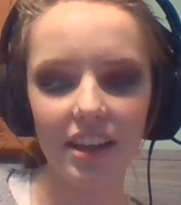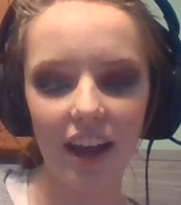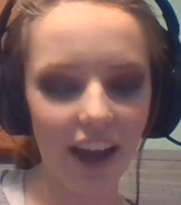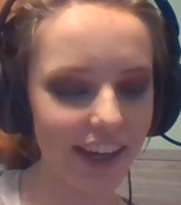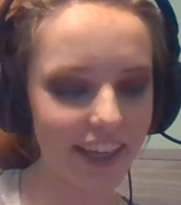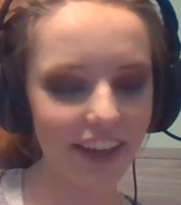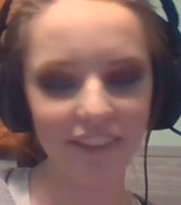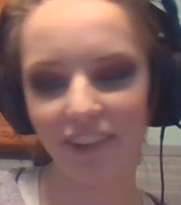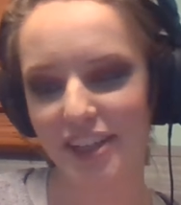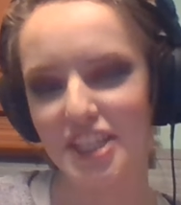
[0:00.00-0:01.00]
I can't
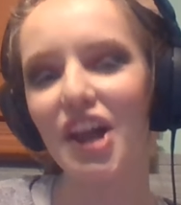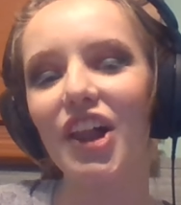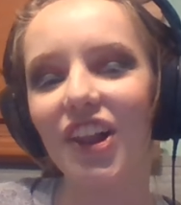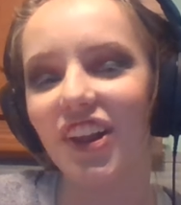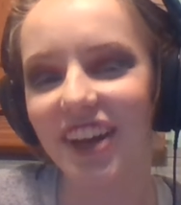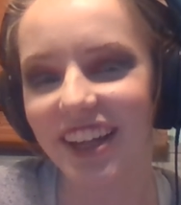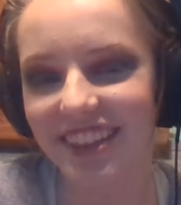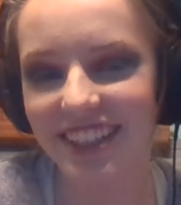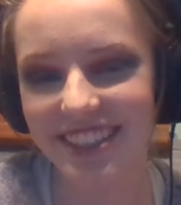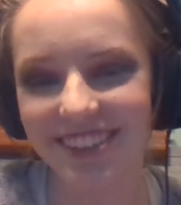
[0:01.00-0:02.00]
wait to look at
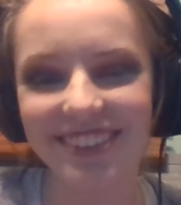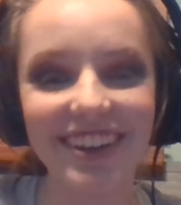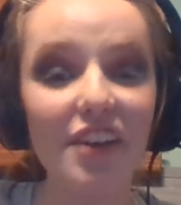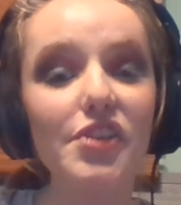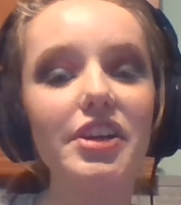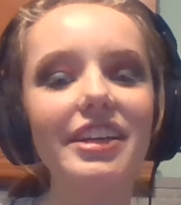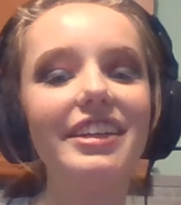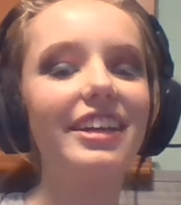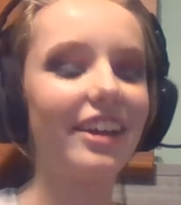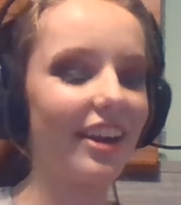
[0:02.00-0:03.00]
this. Hold on.
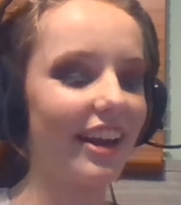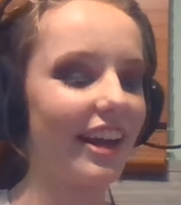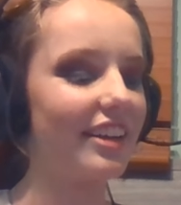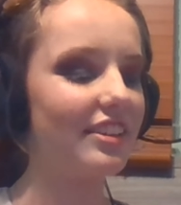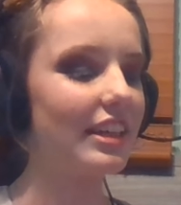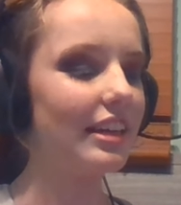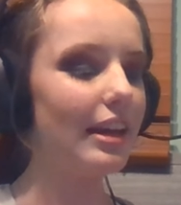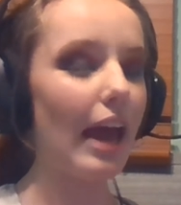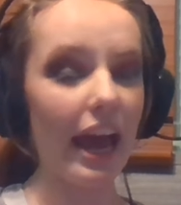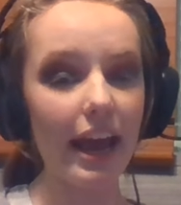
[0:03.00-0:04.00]
Alright.
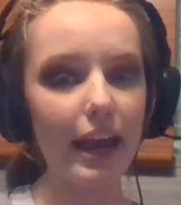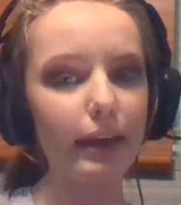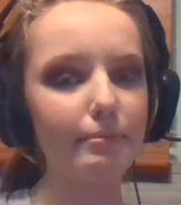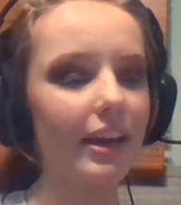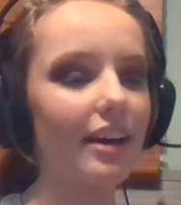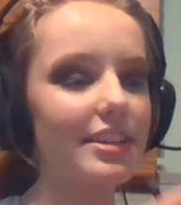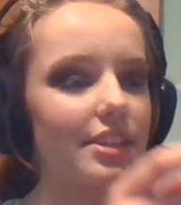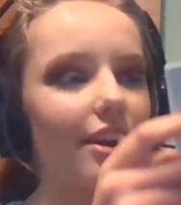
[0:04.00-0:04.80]
And because her